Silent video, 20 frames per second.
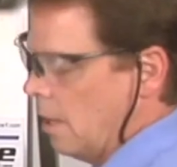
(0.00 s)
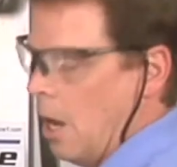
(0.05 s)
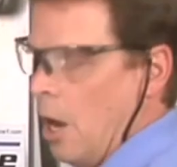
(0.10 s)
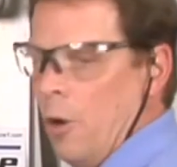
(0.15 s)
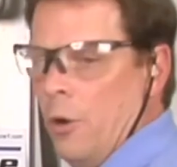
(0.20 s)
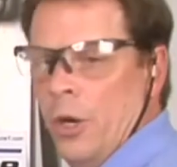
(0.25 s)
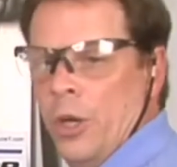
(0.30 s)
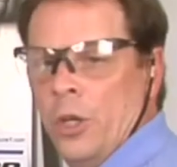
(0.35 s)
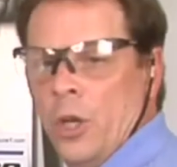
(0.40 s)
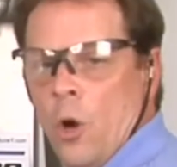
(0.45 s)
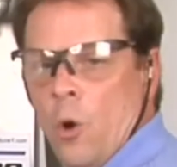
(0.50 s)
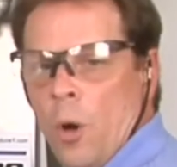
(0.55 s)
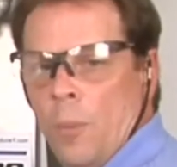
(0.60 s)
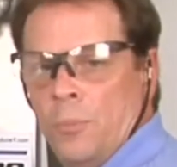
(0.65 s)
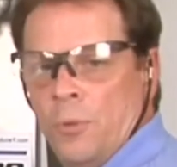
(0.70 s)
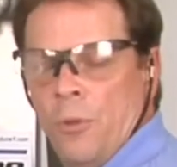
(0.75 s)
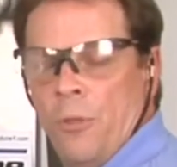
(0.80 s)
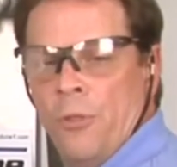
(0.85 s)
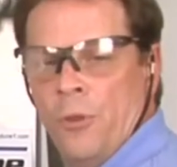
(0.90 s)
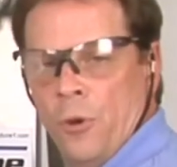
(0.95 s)
I'm going to go
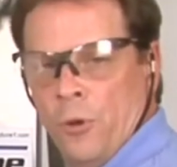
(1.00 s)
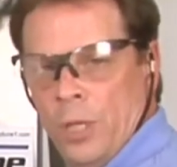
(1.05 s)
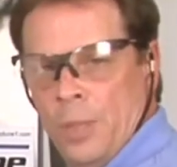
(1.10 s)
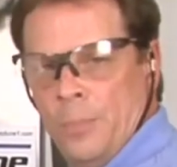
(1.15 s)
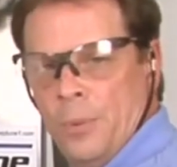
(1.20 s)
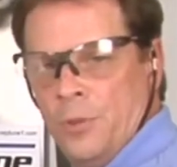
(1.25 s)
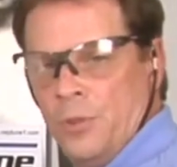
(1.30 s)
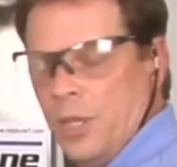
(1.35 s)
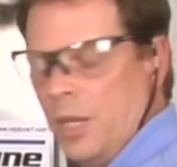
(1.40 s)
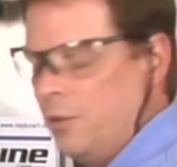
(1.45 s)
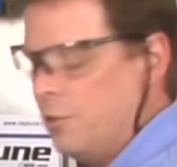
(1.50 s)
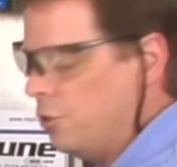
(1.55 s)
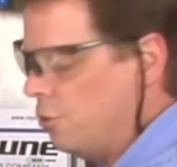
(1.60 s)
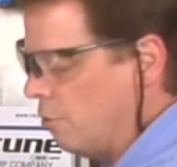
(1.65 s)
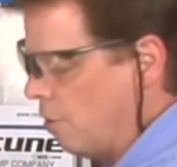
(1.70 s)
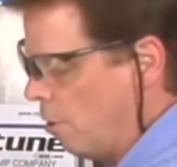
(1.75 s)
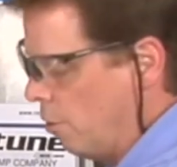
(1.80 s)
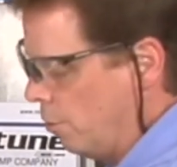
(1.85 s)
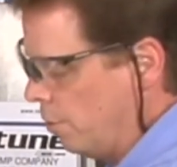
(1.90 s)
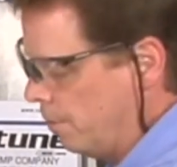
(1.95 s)
up to 30%
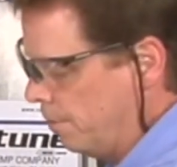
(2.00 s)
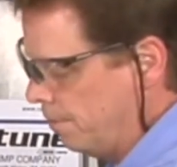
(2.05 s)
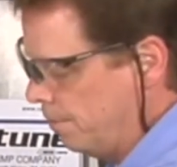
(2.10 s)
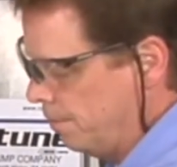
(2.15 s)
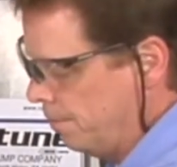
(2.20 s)
stroke.